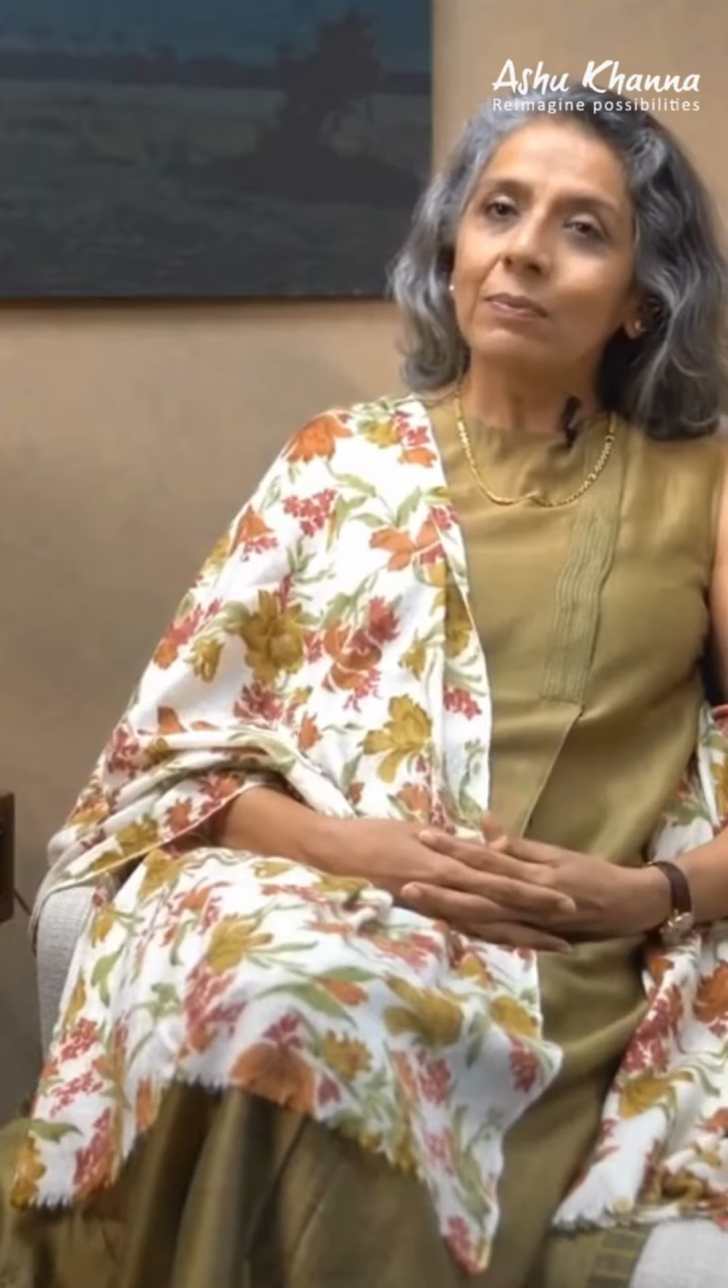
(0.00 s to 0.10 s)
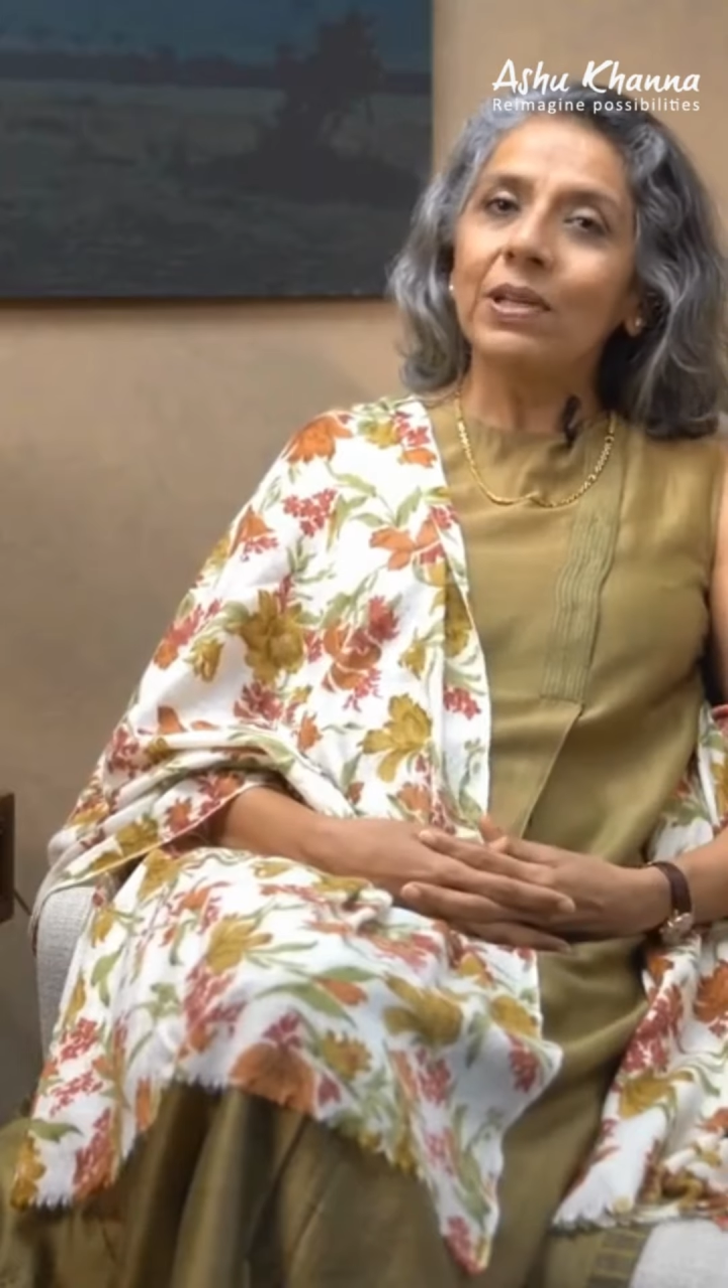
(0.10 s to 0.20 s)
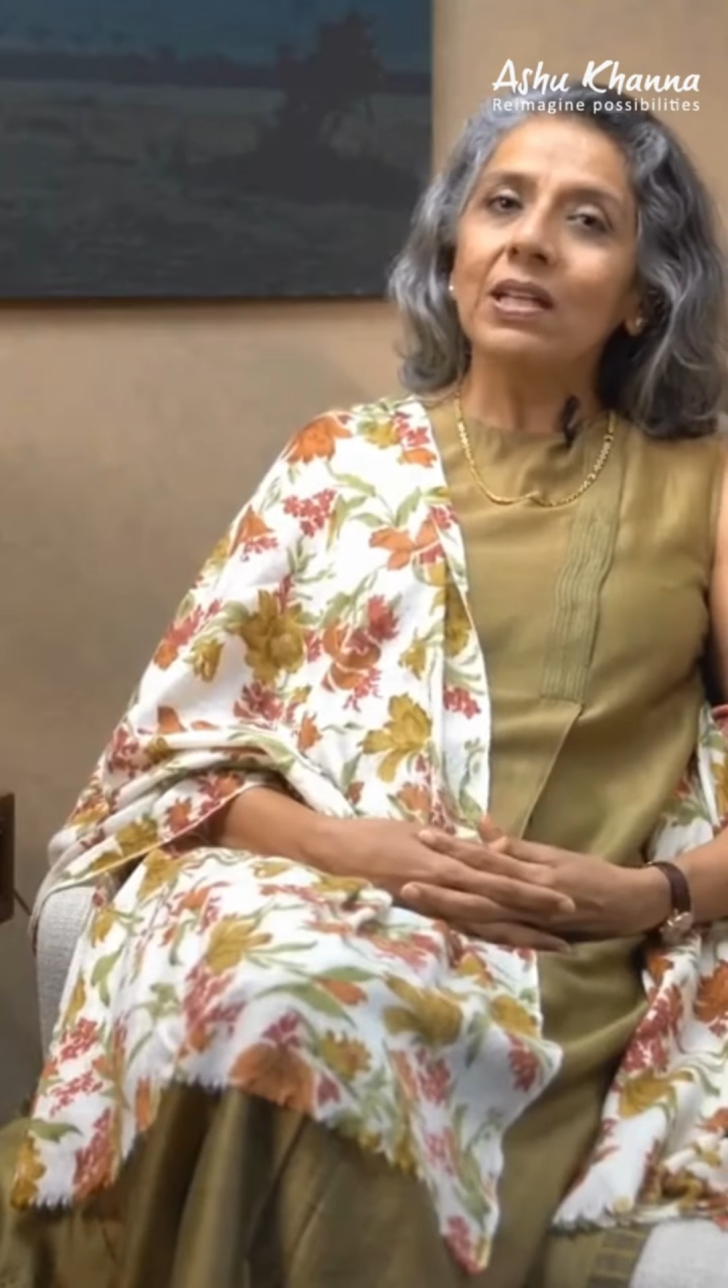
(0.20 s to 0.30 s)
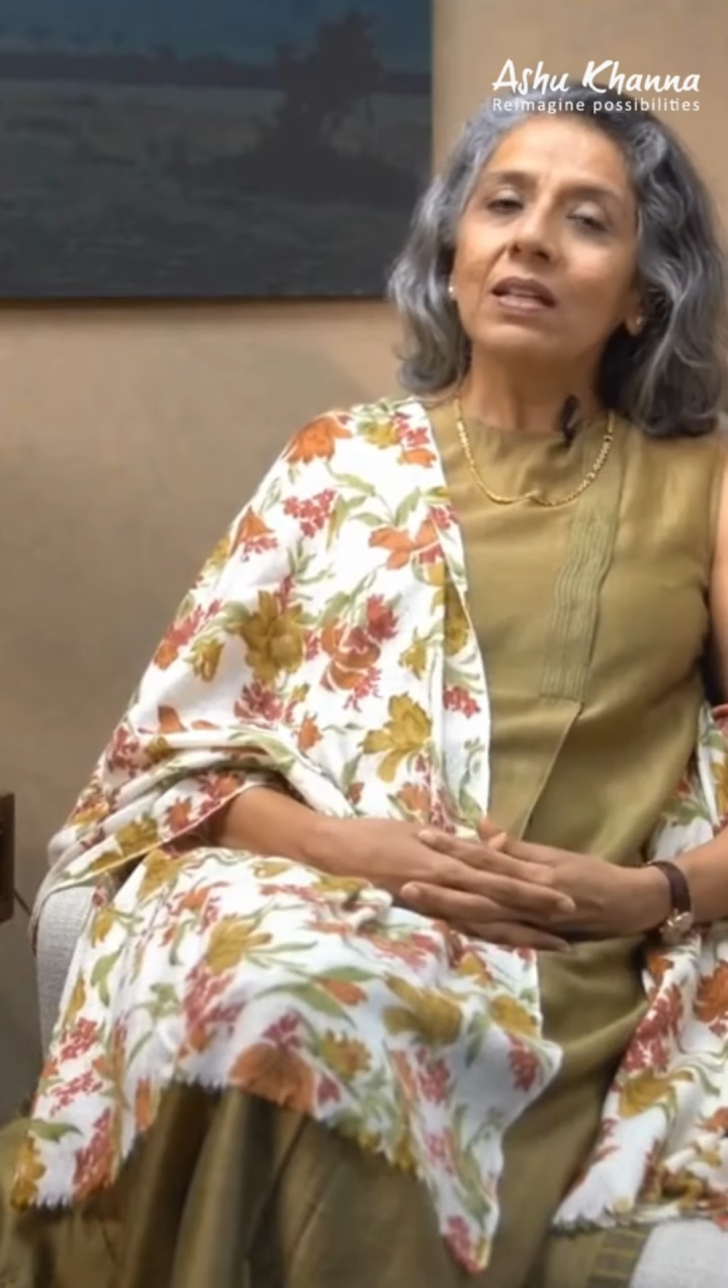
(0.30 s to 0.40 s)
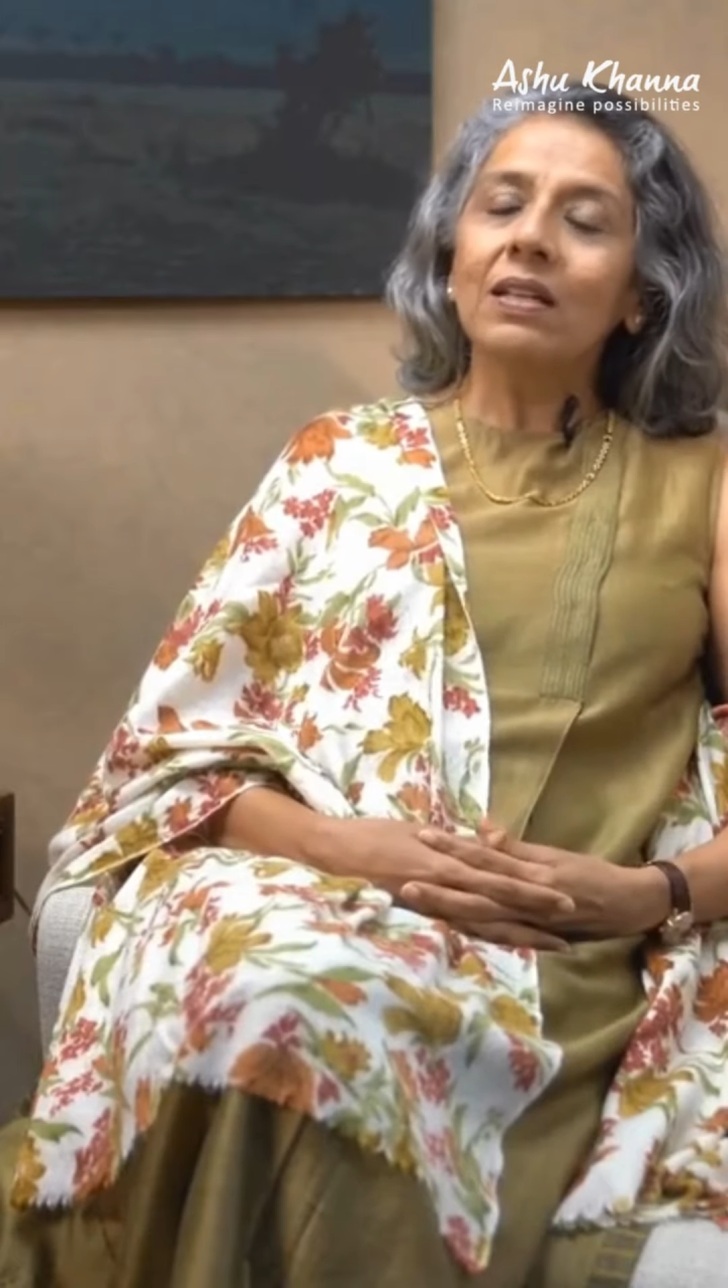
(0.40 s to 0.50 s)

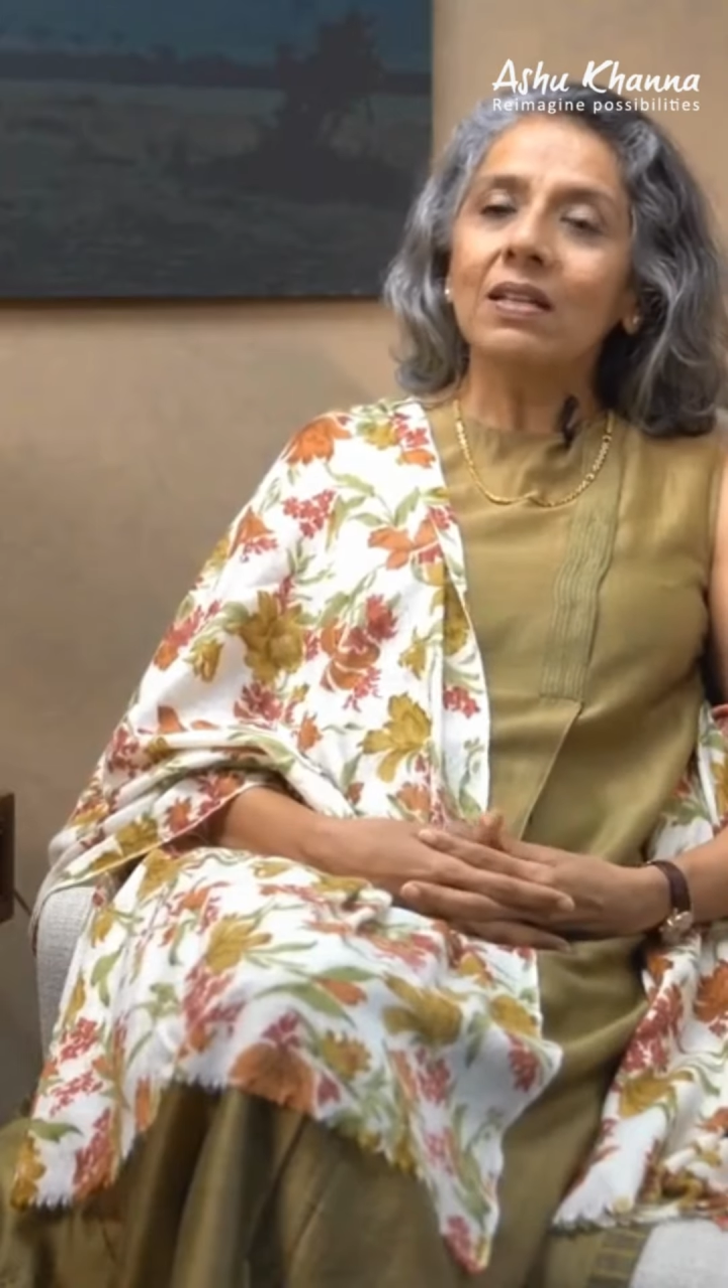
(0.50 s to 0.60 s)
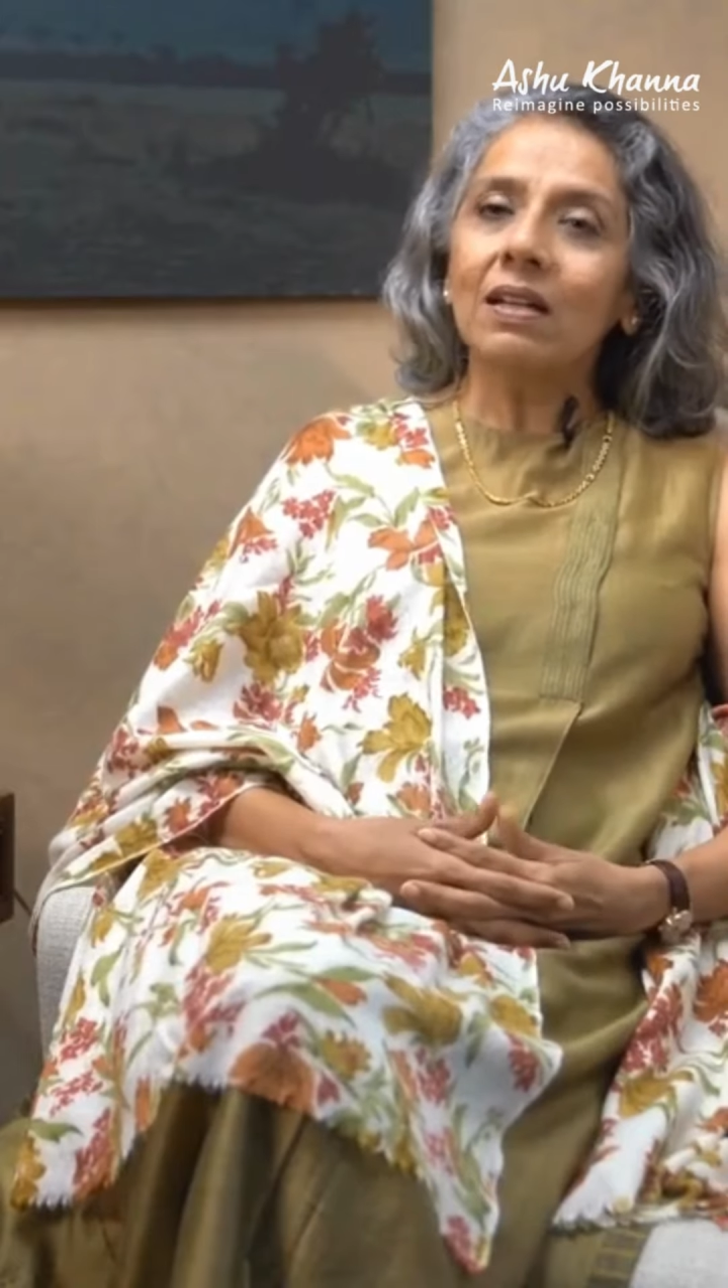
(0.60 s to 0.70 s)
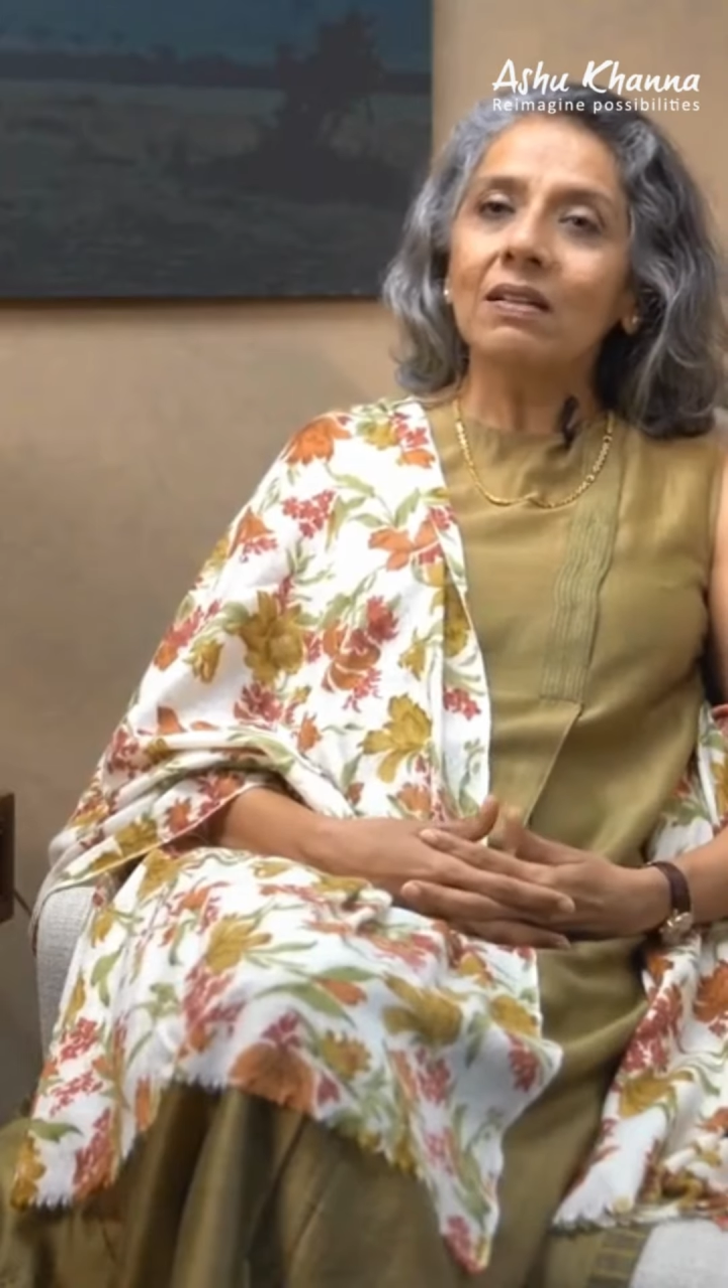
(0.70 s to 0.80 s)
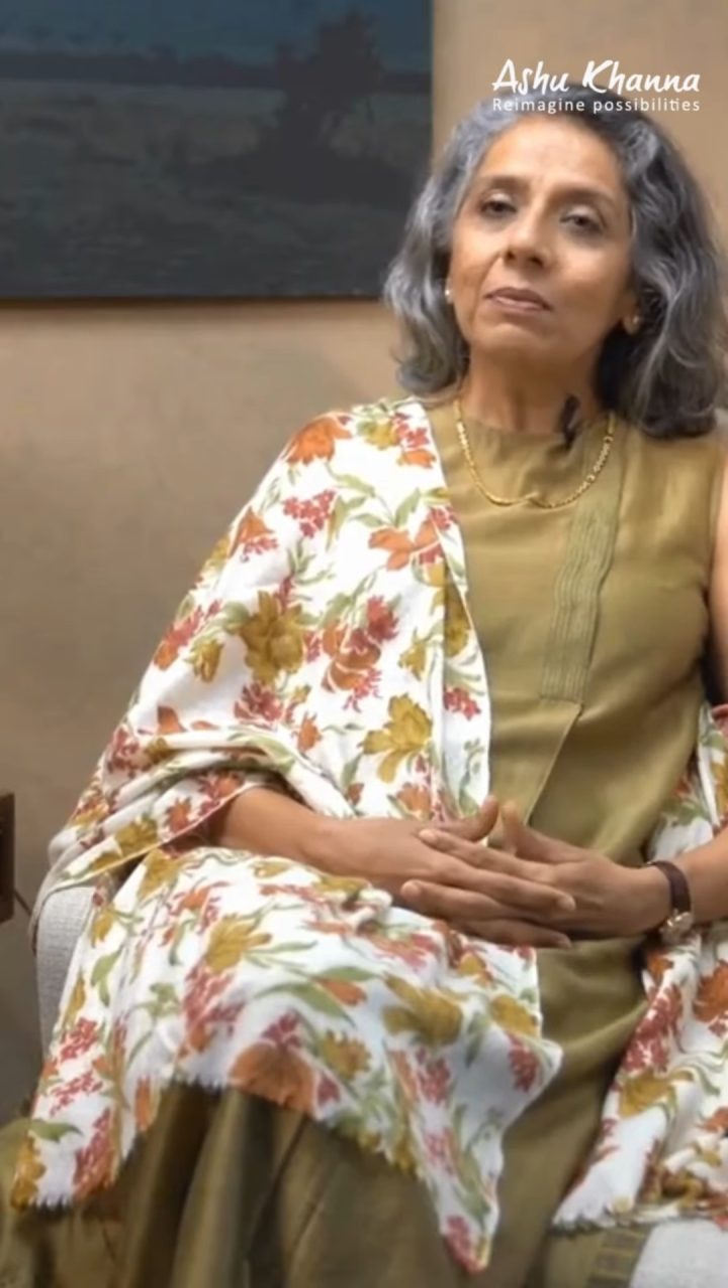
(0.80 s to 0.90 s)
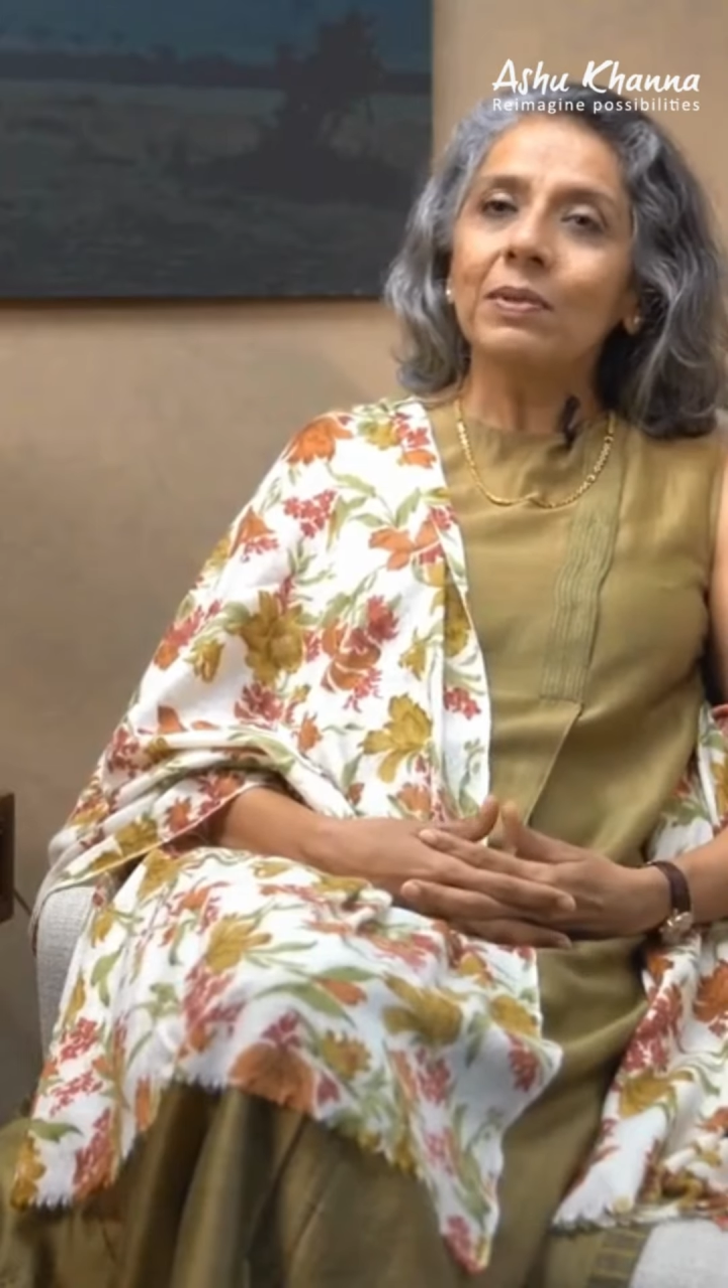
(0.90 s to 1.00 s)
Being an adult